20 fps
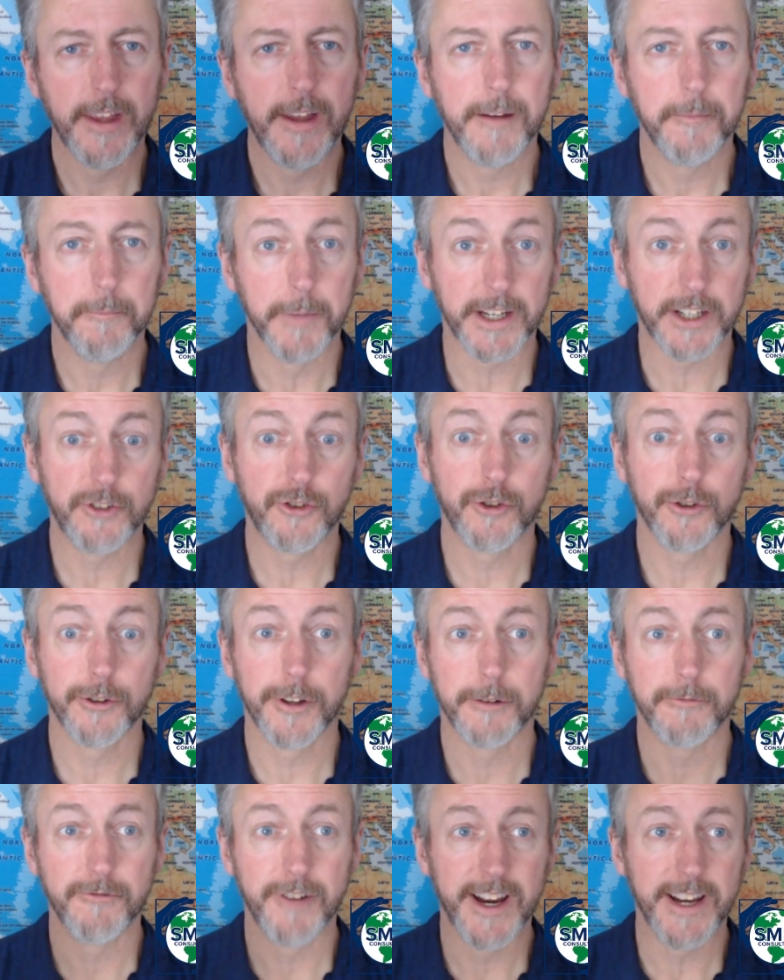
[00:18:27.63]
making sure
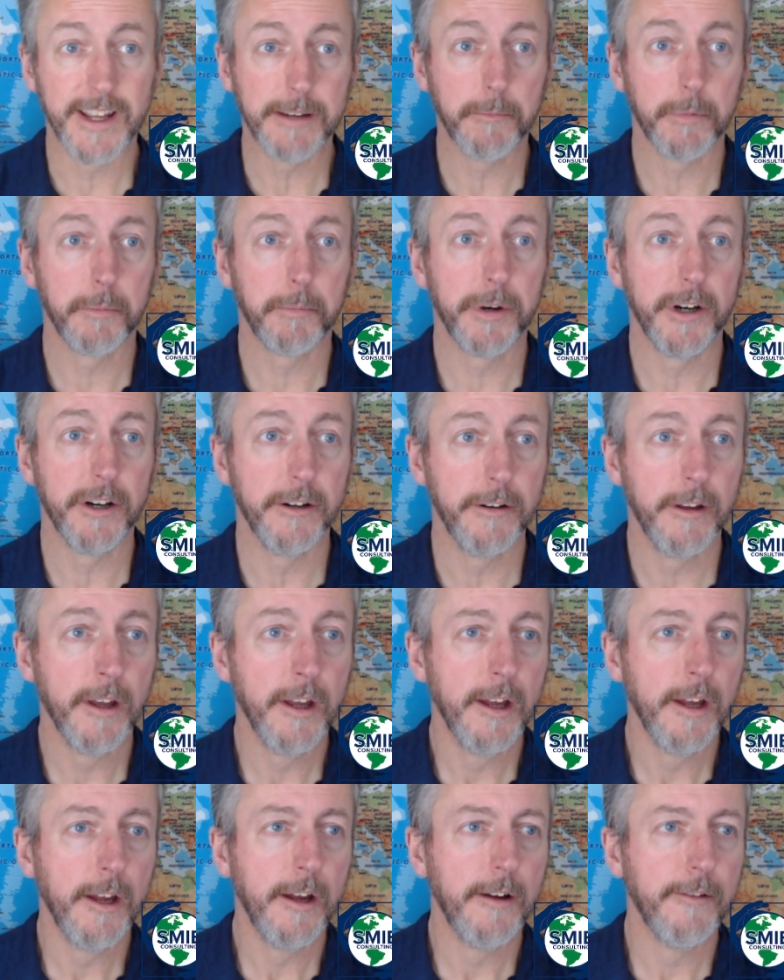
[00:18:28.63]
they're ready and prepared
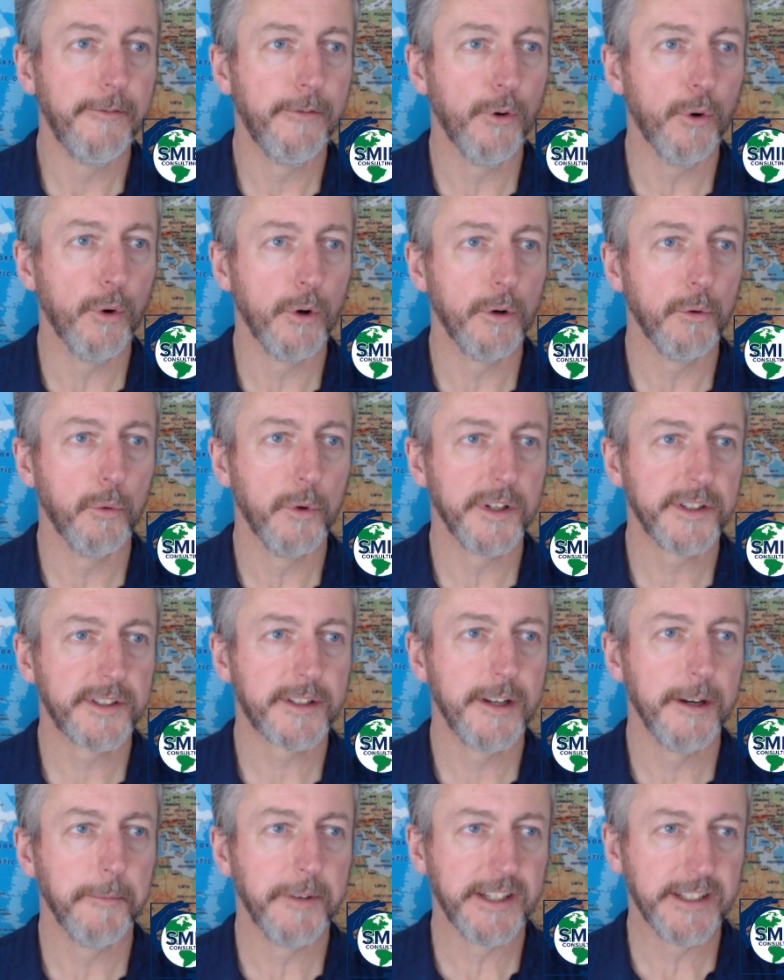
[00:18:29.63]
for what's
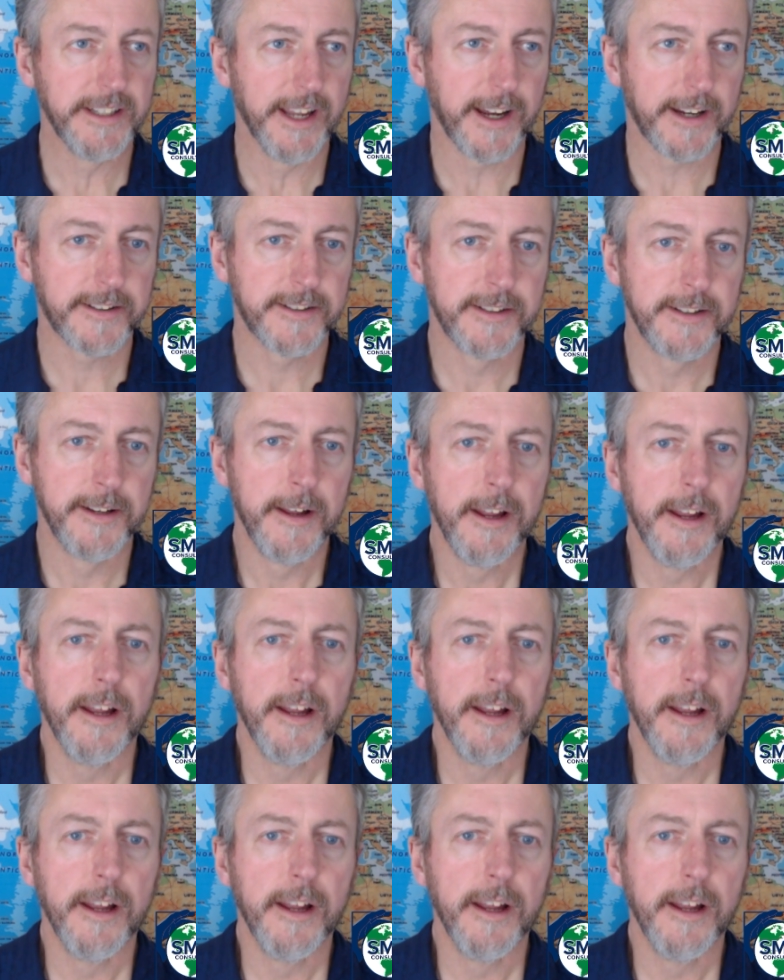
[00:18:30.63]
coming next.